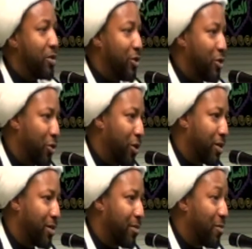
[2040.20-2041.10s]
That was his
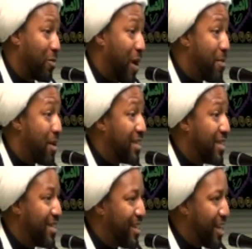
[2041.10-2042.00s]
choice. Why?
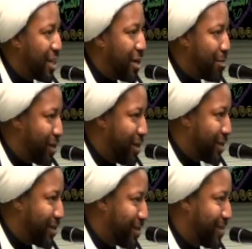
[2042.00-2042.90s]
Because he did not
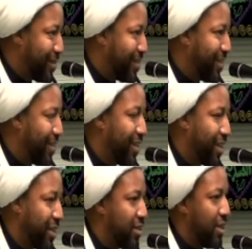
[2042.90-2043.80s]
complete
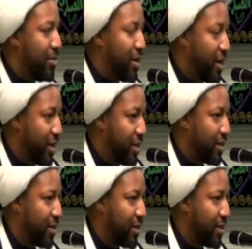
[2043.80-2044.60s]
his iman.